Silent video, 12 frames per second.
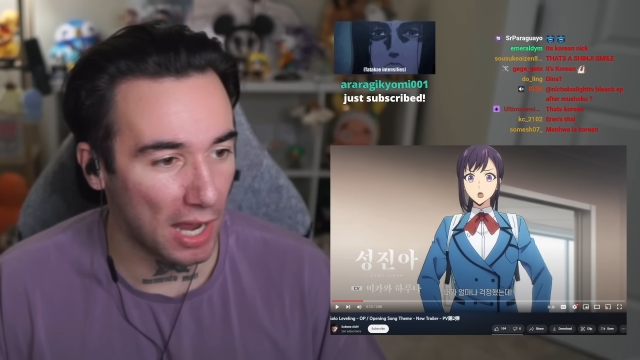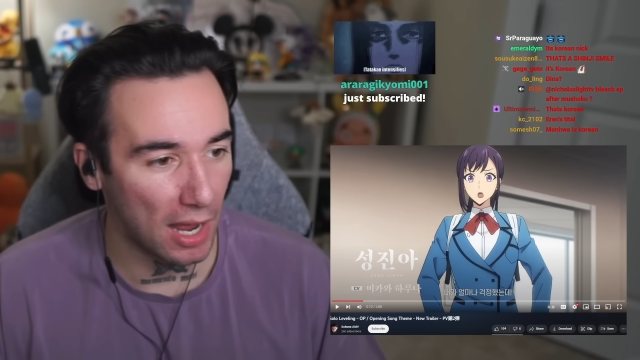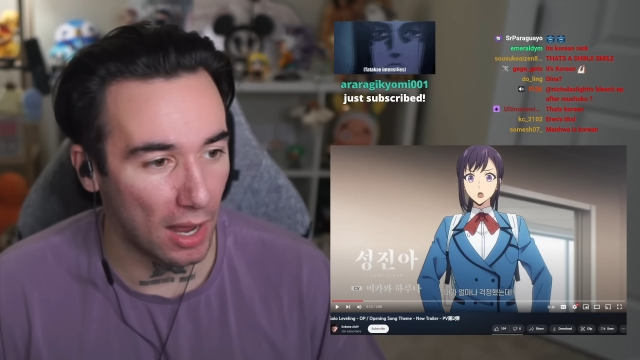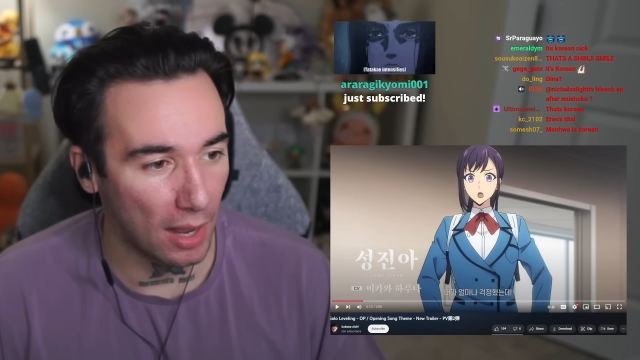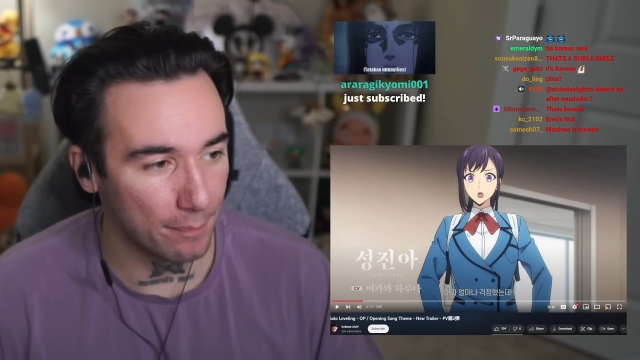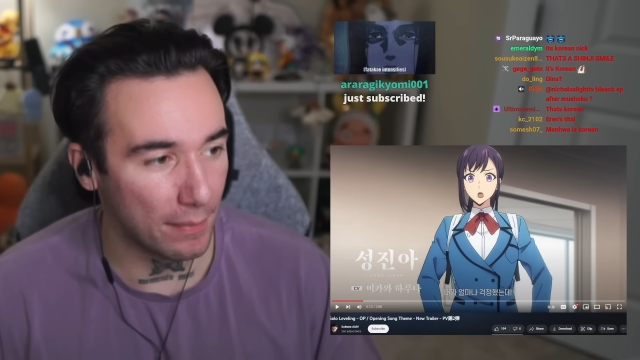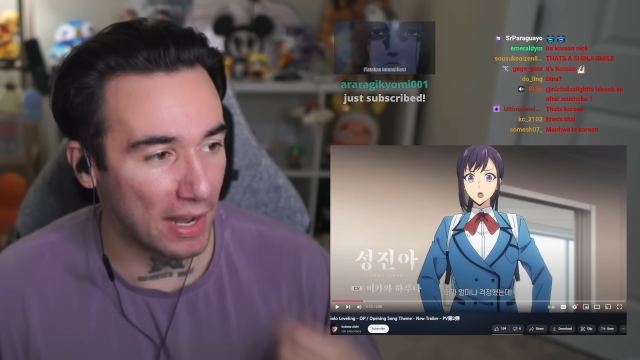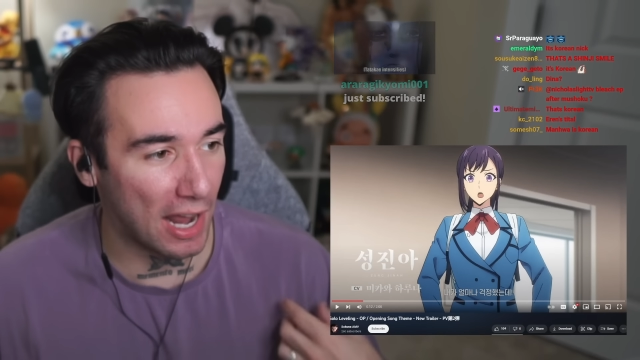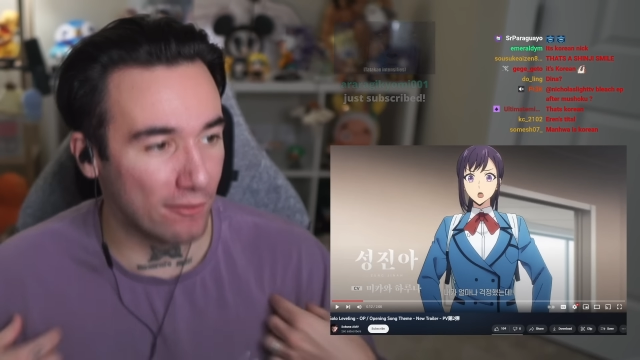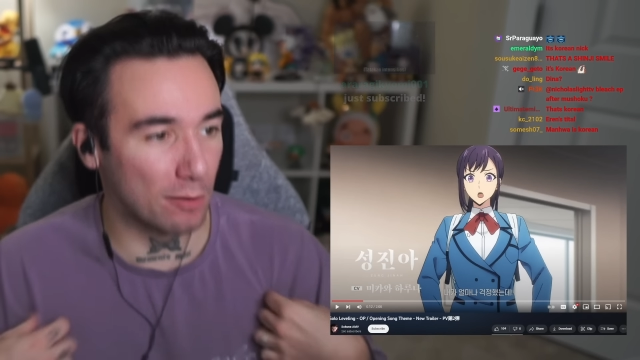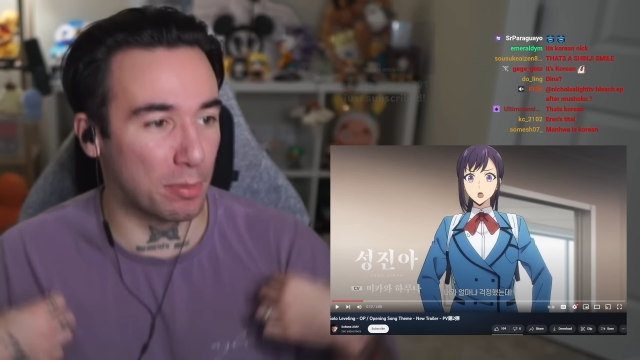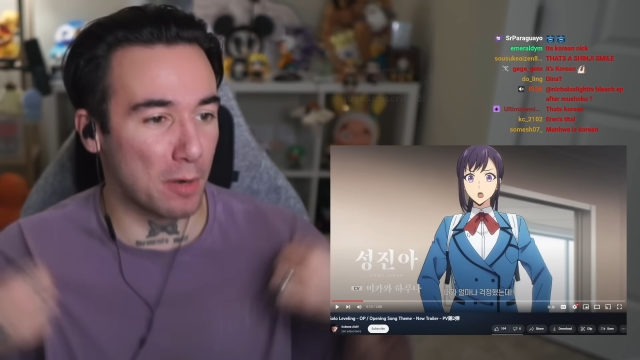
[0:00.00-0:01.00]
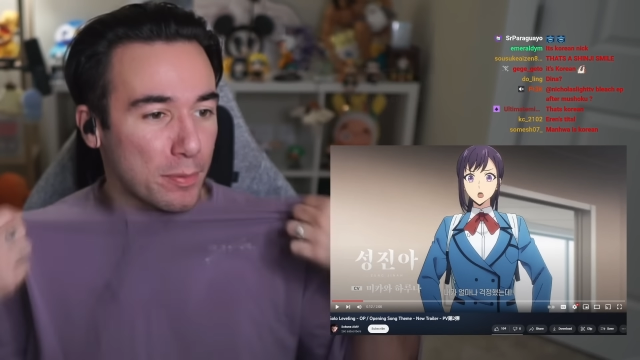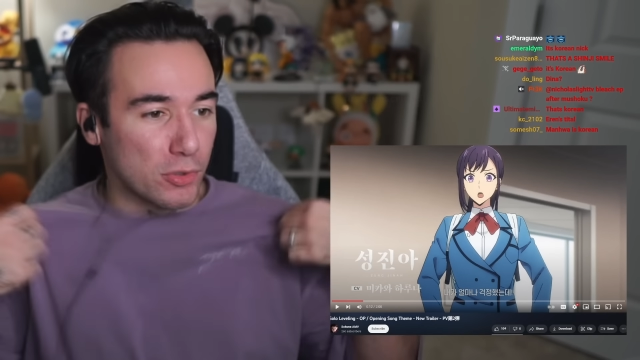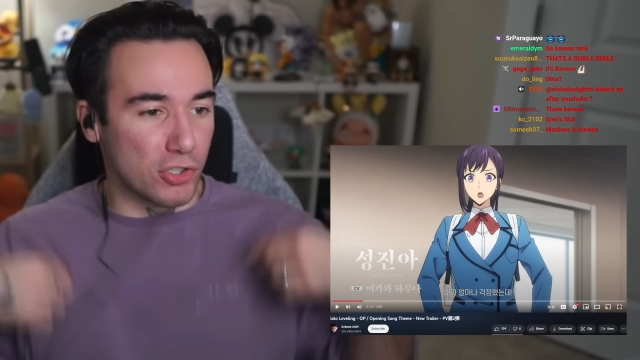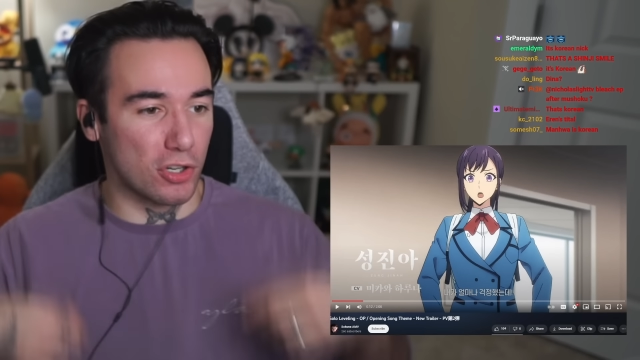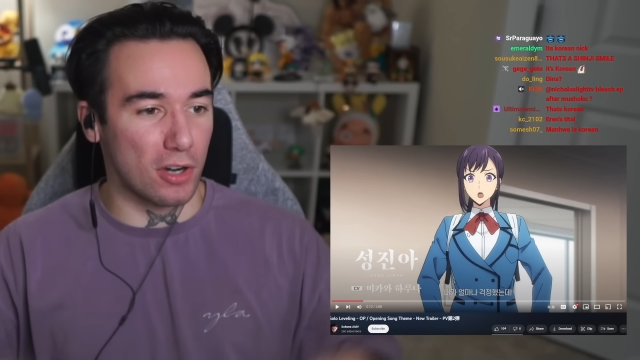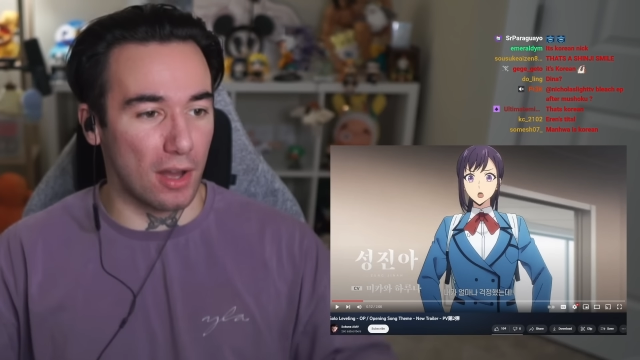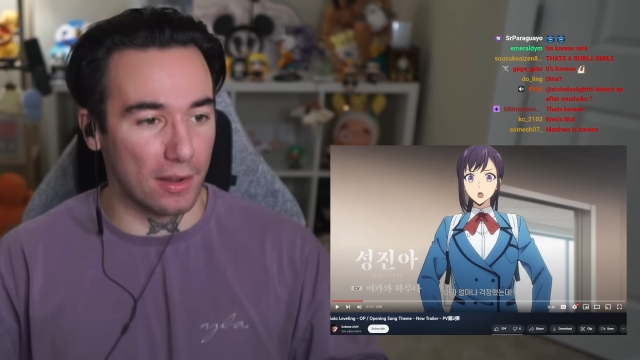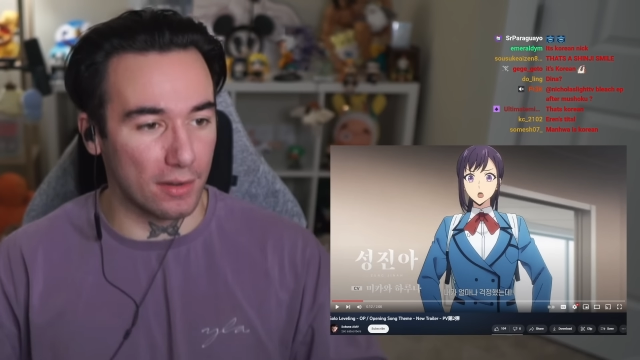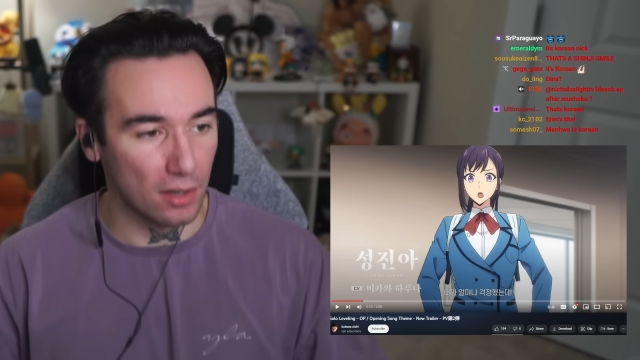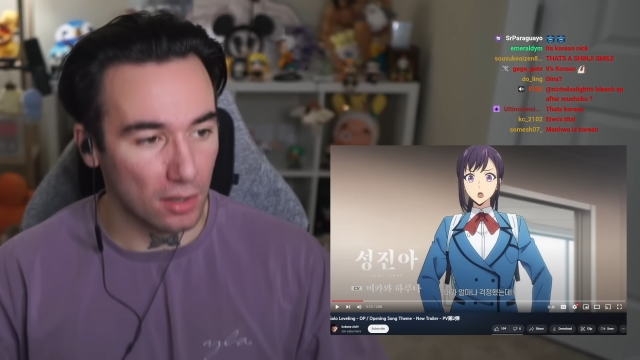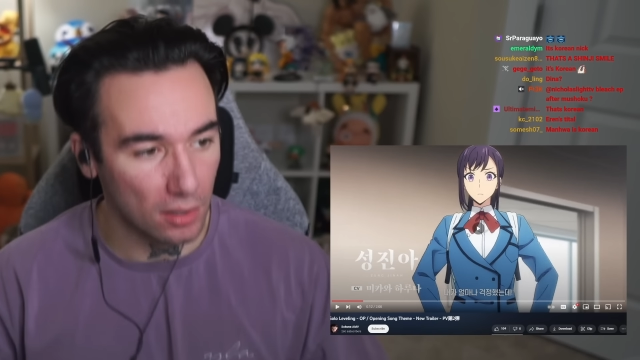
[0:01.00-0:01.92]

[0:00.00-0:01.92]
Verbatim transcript: uh, um, and I have a purple shirt on.